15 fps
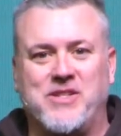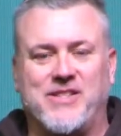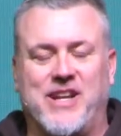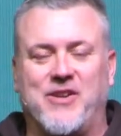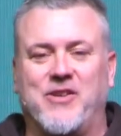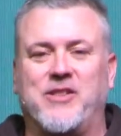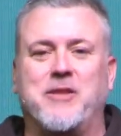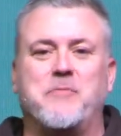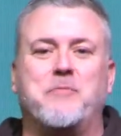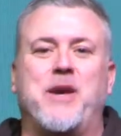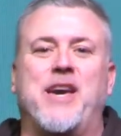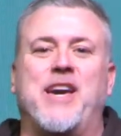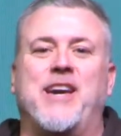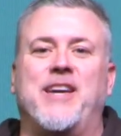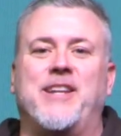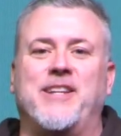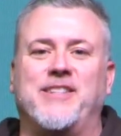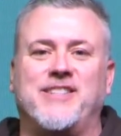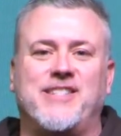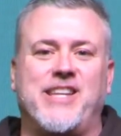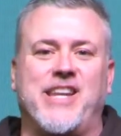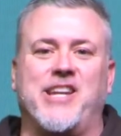He's there in the bed
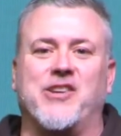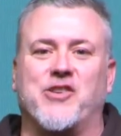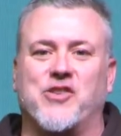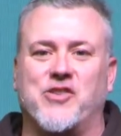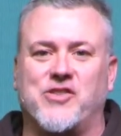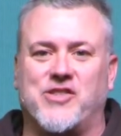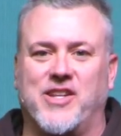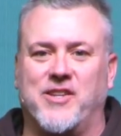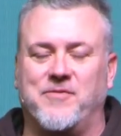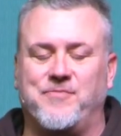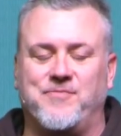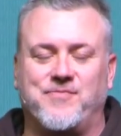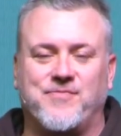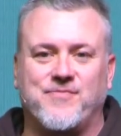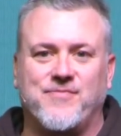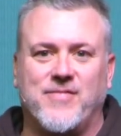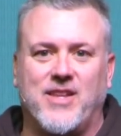and tears, and